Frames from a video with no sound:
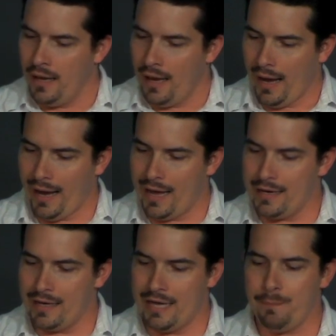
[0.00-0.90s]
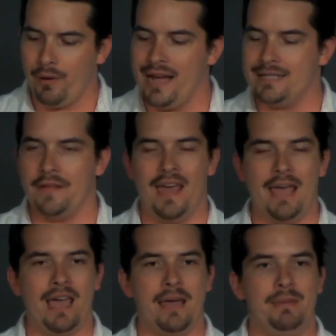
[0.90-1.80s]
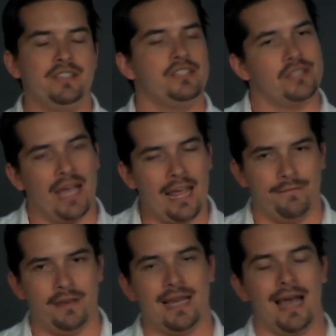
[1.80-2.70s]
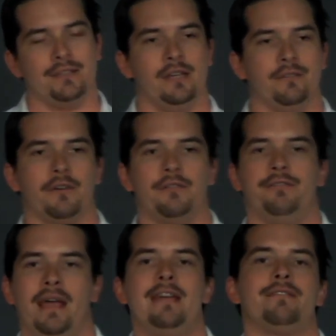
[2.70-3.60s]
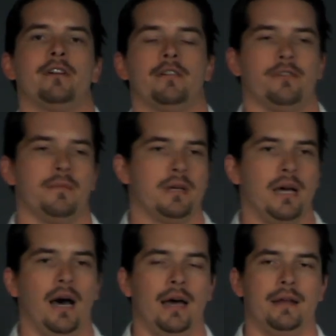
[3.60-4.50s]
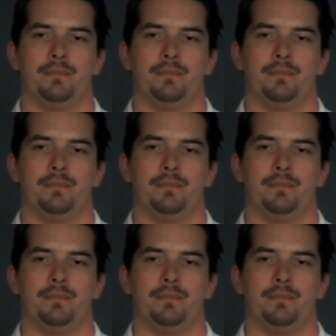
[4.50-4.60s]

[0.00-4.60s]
And he prays that they may be safe. He's asking for favor from God.